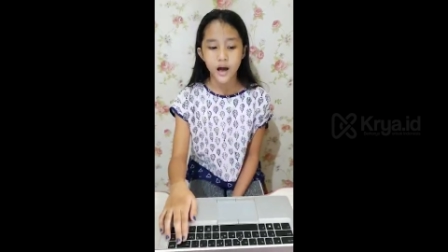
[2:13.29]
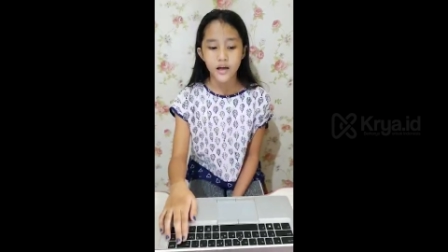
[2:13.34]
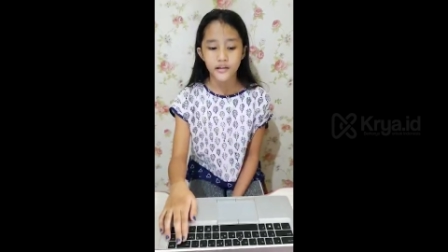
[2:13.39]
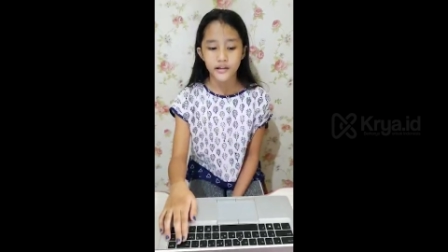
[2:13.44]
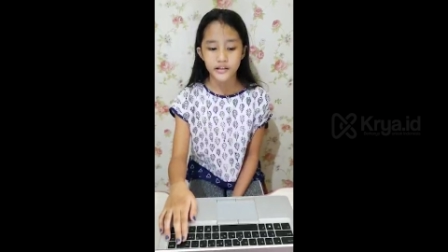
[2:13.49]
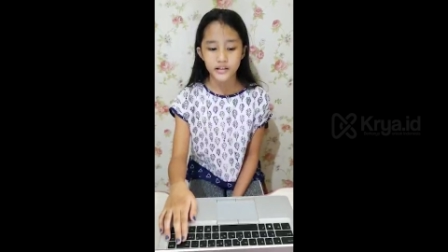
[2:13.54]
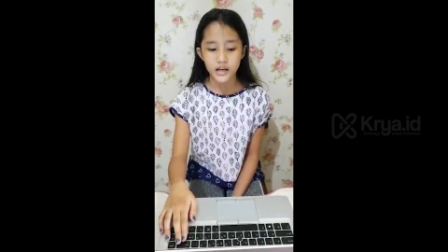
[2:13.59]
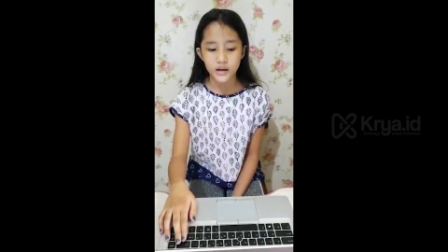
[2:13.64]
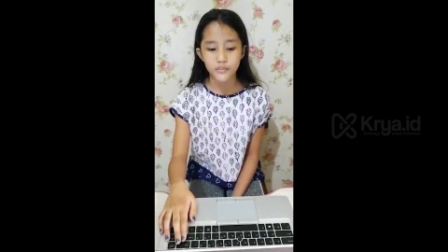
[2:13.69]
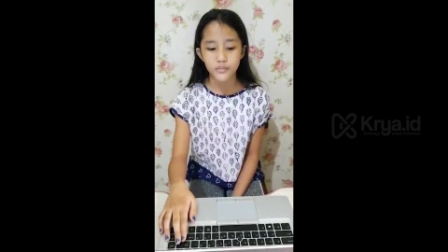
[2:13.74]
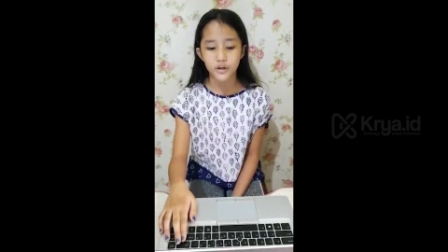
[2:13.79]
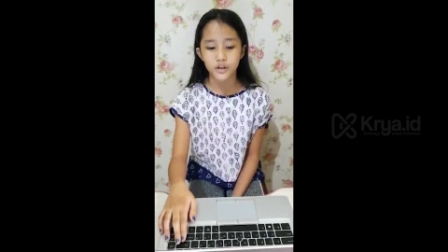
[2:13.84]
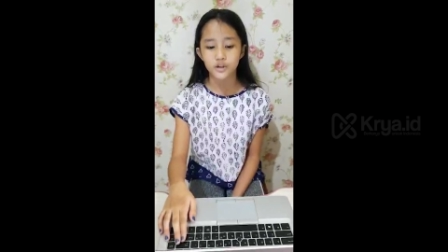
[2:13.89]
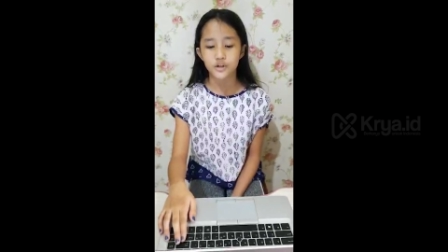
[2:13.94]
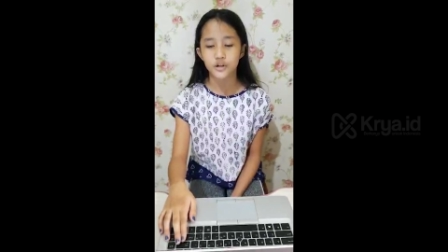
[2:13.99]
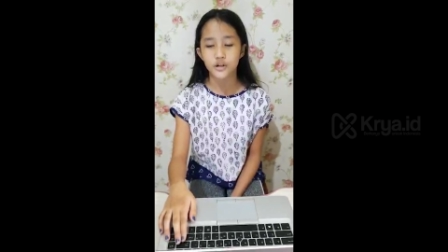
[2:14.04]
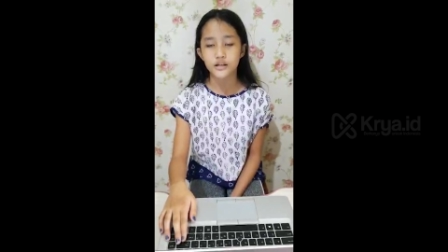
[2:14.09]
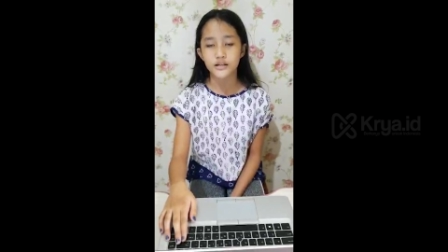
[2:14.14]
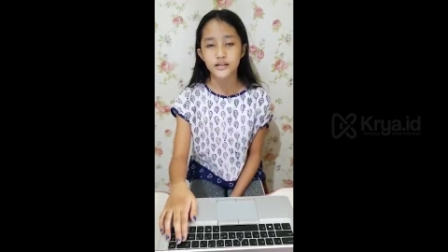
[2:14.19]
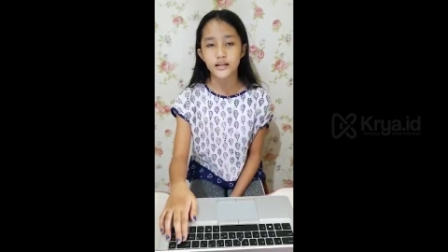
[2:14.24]
The
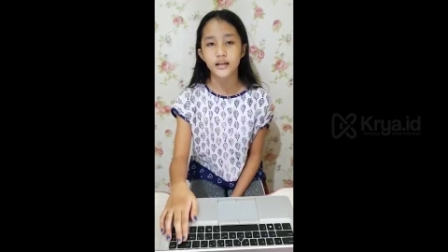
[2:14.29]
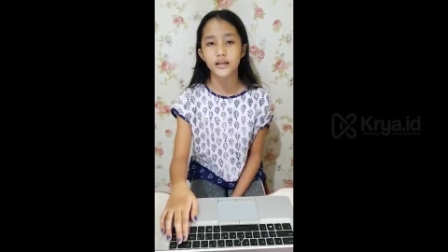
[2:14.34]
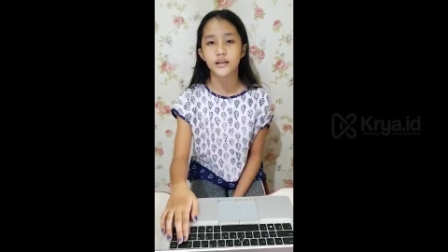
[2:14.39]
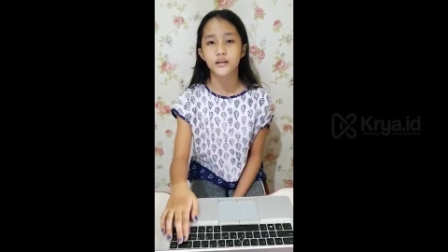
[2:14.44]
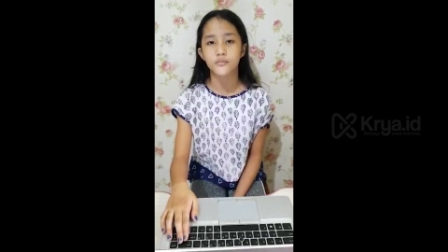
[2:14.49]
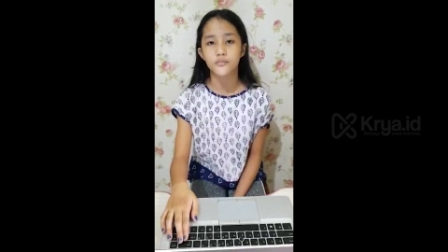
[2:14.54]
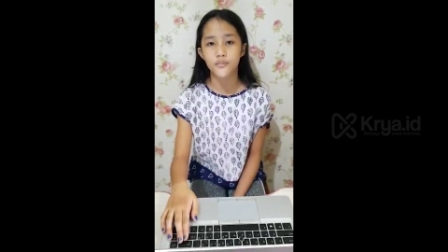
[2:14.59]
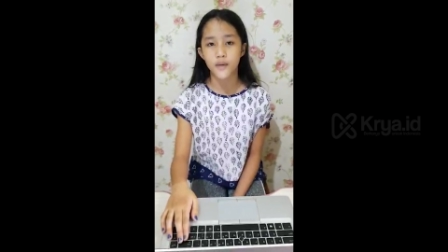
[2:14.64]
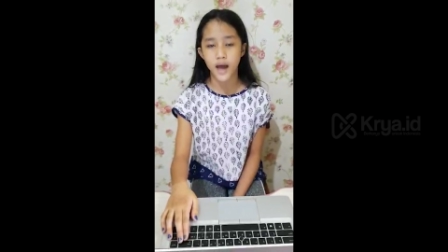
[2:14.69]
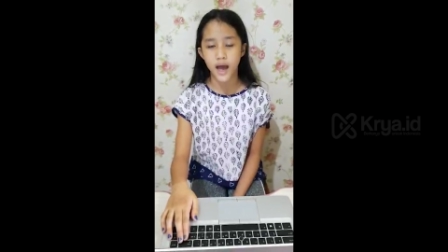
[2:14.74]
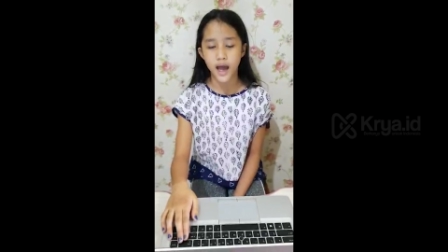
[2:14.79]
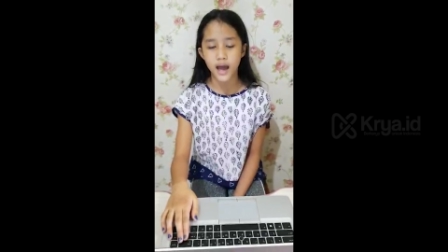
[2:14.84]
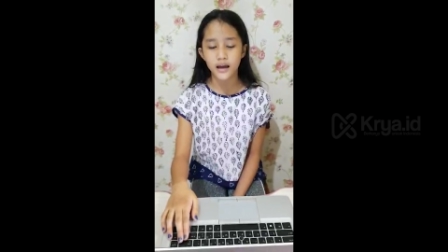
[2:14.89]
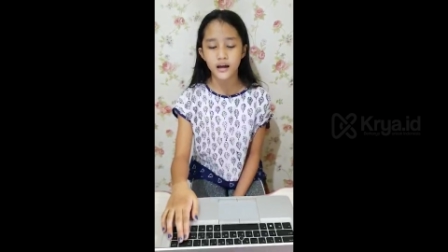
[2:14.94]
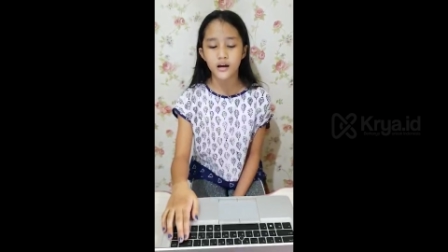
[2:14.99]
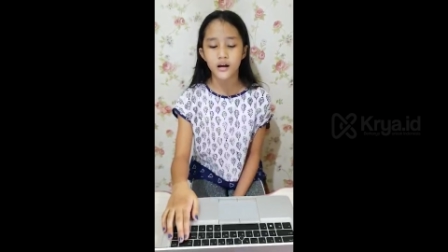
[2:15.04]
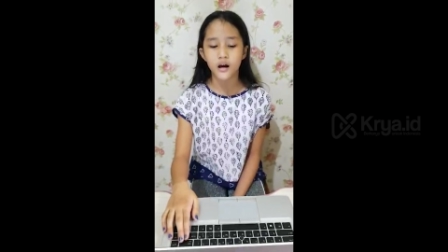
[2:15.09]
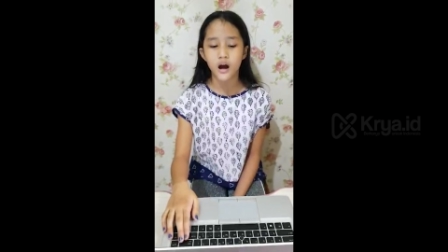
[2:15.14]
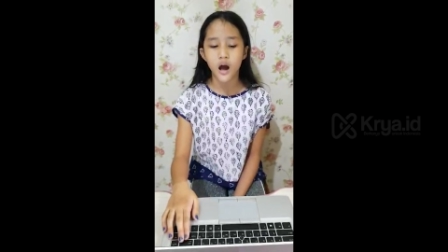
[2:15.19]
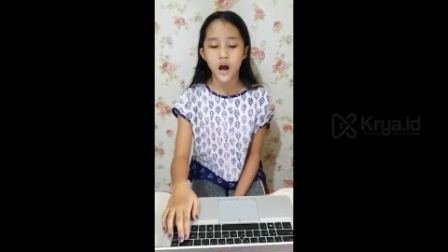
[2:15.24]
temperature inside the bag
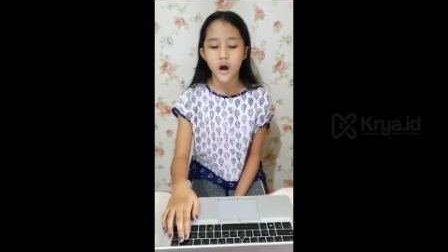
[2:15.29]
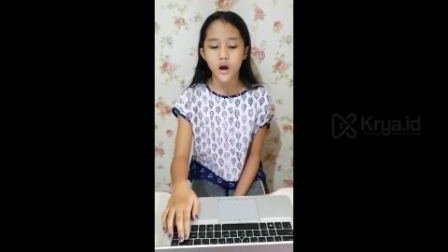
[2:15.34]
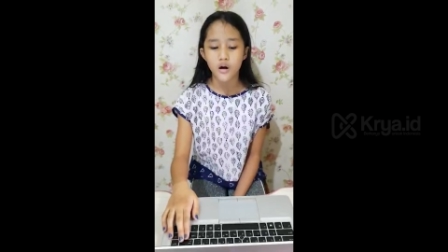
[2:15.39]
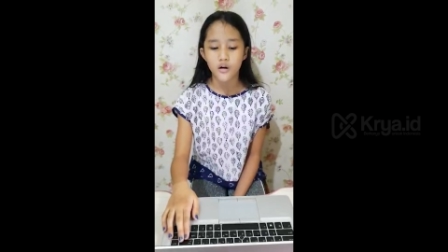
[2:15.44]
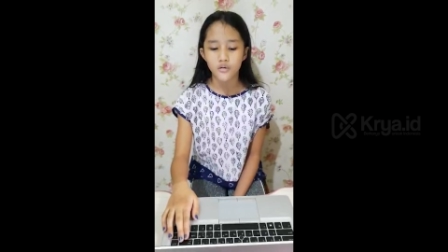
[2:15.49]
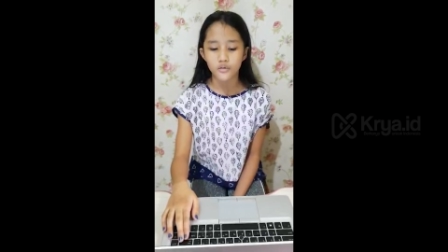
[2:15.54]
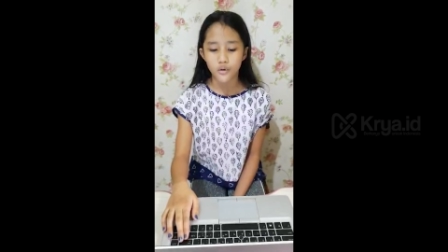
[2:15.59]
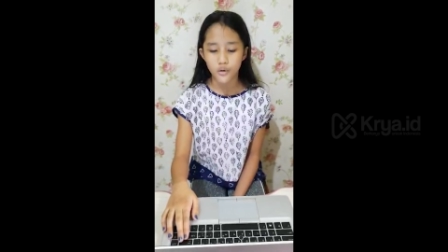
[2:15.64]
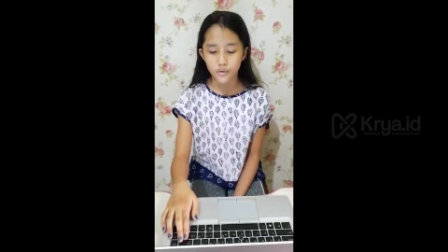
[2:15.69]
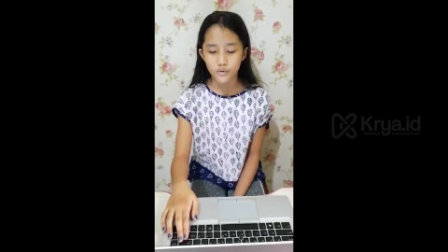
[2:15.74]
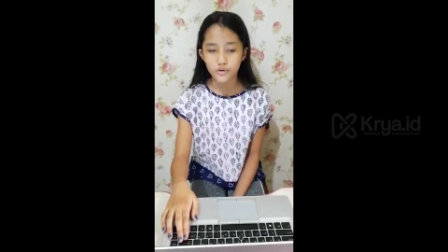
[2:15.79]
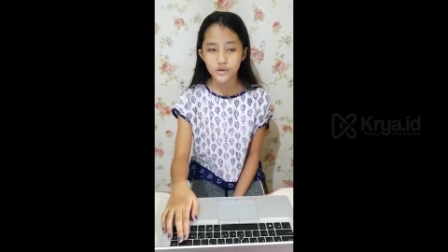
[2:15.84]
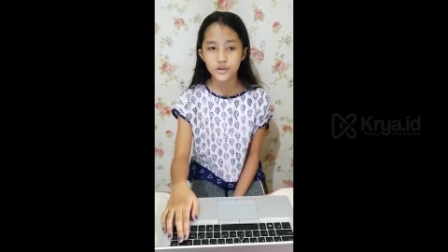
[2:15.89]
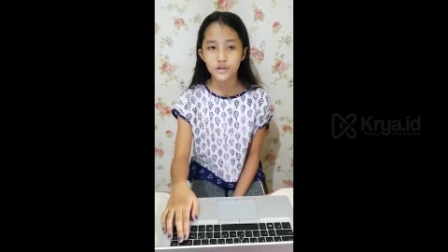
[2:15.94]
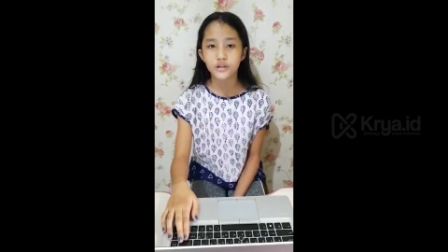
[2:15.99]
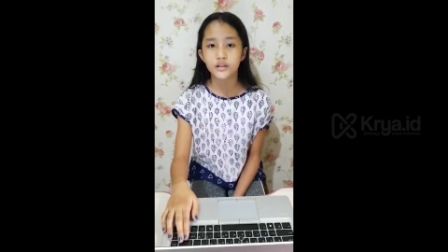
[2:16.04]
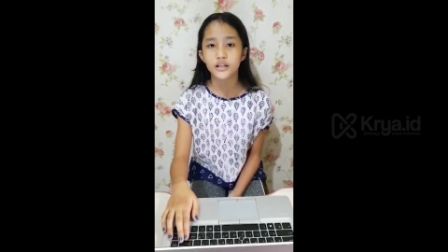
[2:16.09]
rose